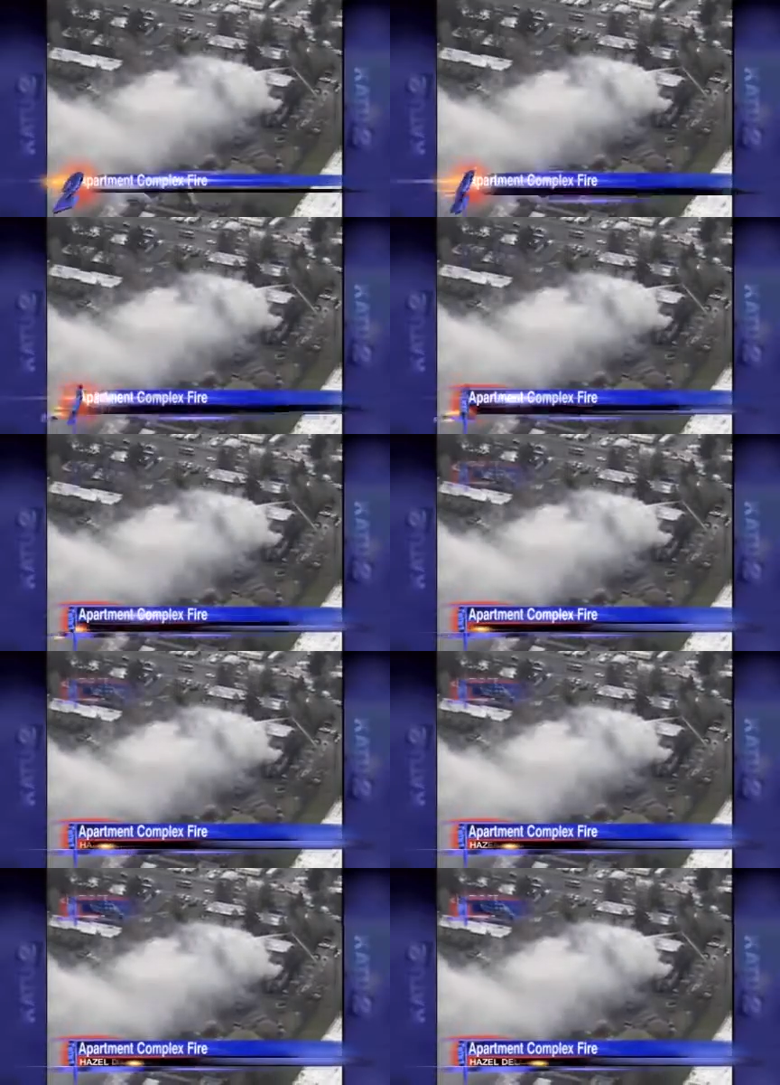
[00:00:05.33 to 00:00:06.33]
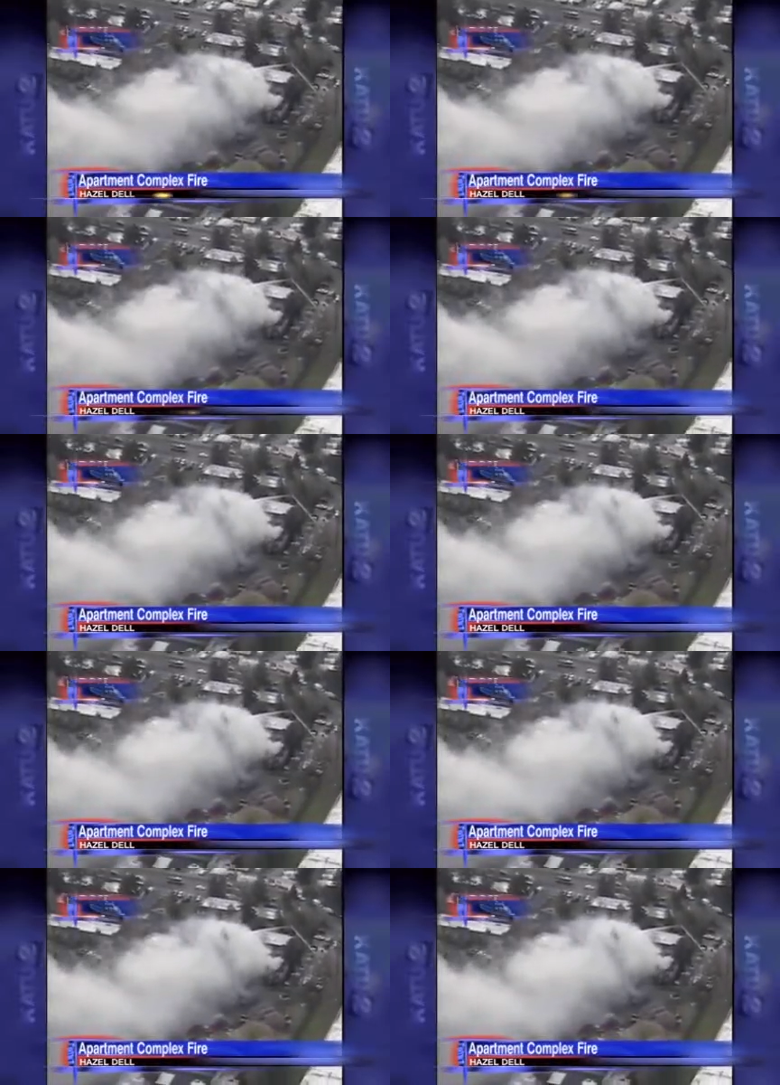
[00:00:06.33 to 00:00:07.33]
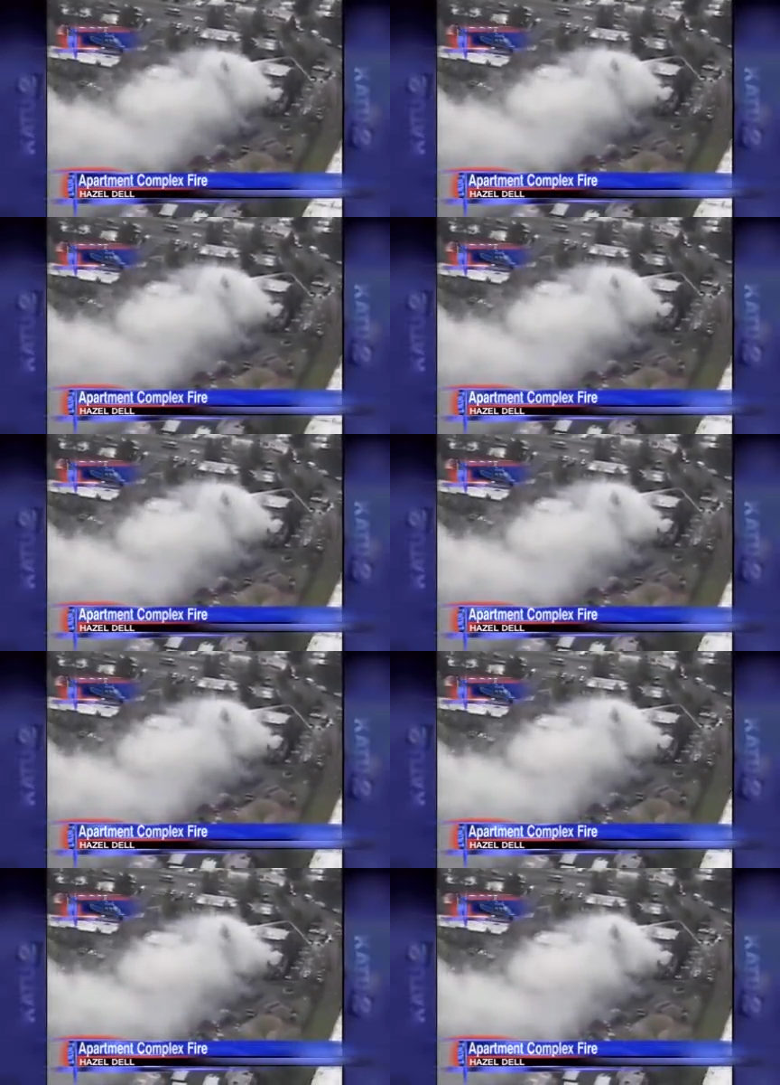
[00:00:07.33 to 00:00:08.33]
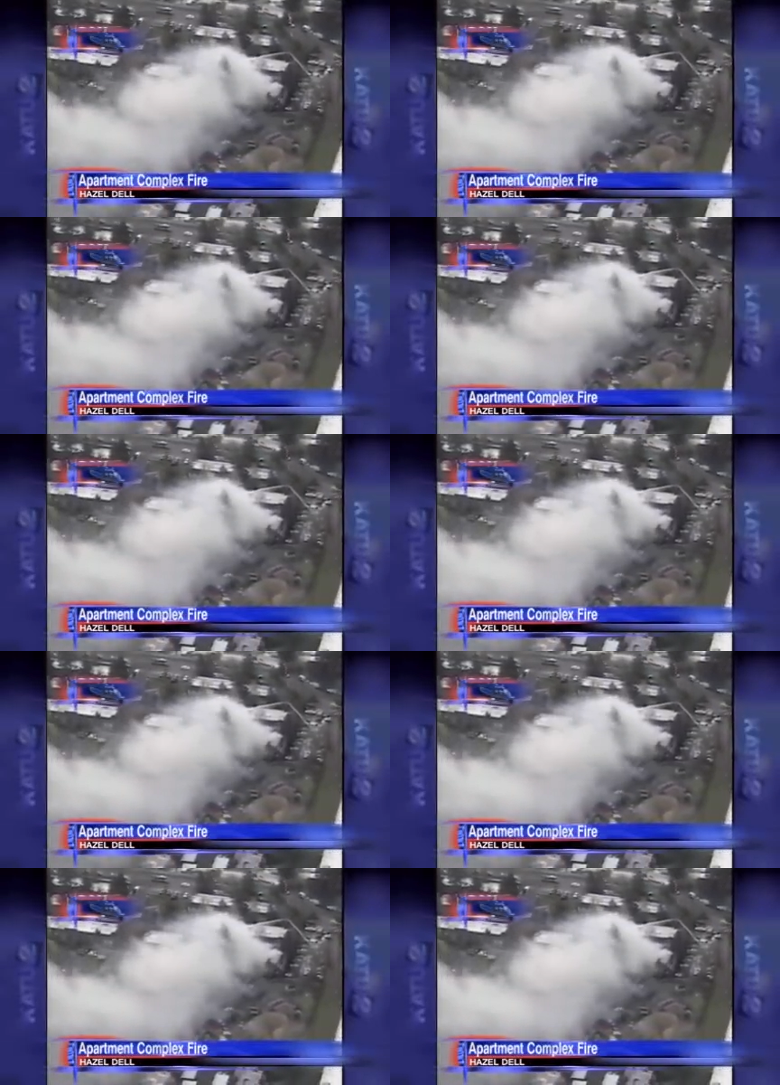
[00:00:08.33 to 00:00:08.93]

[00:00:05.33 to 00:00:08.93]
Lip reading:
[unreadable: no face in view]